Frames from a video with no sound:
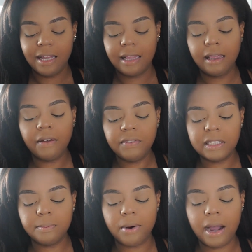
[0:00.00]
Love this
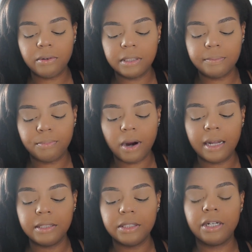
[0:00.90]

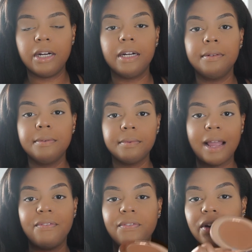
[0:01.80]
bronzer.
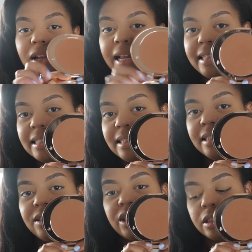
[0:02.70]
I feel like this
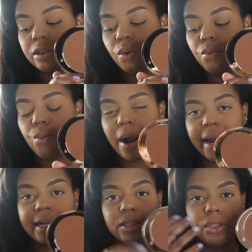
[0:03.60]
is just the
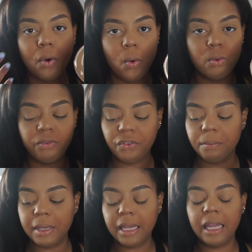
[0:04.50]
right tone for
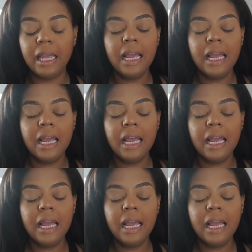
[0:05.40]
me.